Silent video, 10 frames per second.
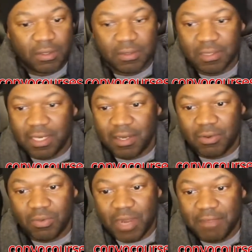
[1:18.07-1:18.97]
A2
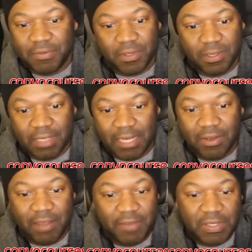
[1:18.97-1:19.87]
rifle. I know
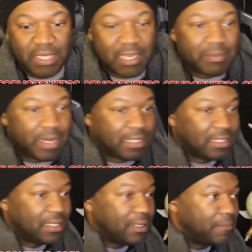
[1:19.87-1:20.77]
everything about
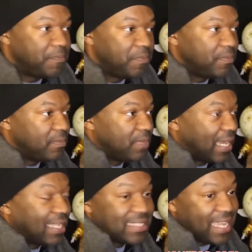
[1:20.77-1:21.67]
the I
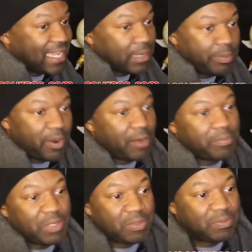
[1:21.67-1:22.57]
can take it apart and
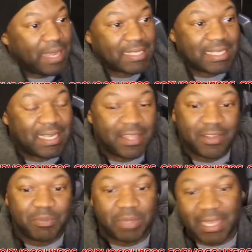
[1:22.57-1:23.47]
put it back
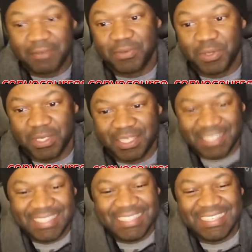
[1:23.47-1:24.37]
together blindfolded.
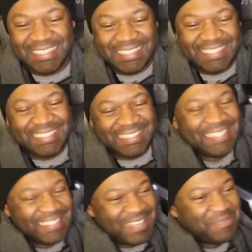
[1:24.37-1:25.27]
The
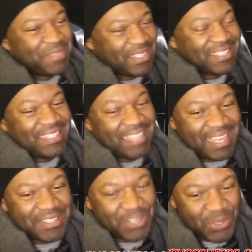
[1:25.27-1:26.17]
M16
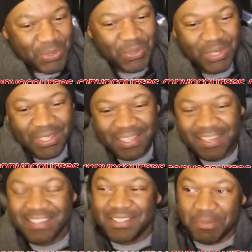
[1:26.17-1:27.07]
A2
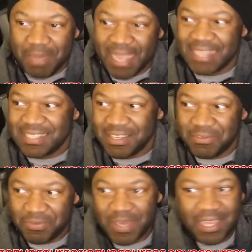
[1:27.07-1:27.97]
as a
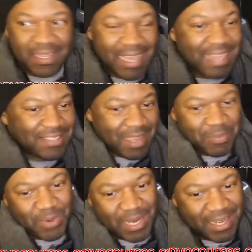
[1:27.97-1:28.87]
magazine-fed,
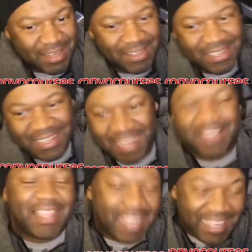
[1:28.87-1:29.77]
gas-operated,
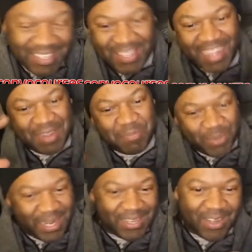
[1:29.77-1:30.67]
I could
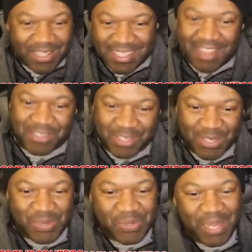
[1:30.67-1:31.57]
break it all down to
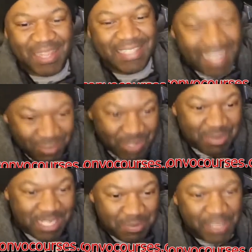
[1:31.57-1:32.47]
you. Like, that was my
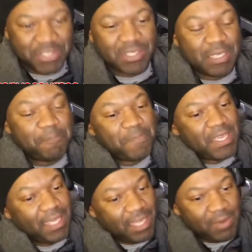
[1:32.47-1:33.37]
specialty.
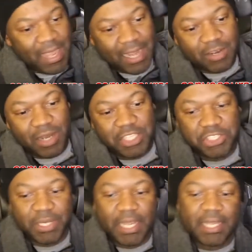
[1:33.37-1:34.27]
Anyway, I
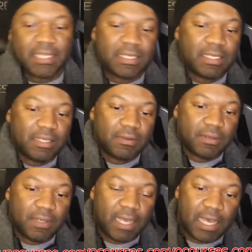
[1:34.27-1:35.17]
cross-trained
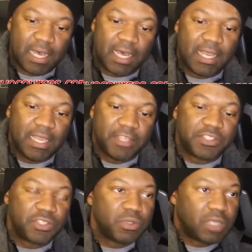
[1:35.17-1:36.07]

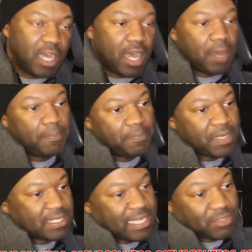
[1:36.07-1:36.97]
into comm
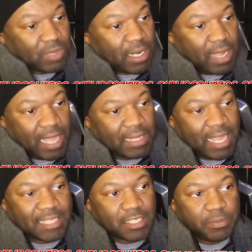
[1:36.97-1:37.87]
because that's what I
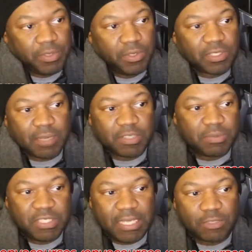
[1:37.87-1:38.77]
liked computers. I was
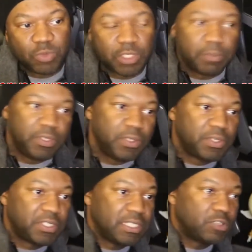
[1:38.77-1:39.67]
obsessed with
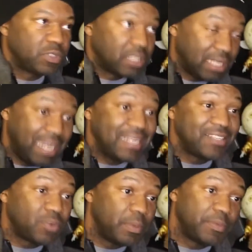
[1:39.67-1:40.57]
computers, and this was the 90s,
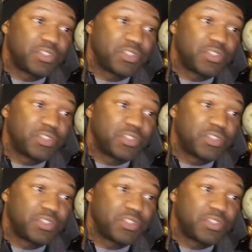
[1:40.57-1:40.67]
remember?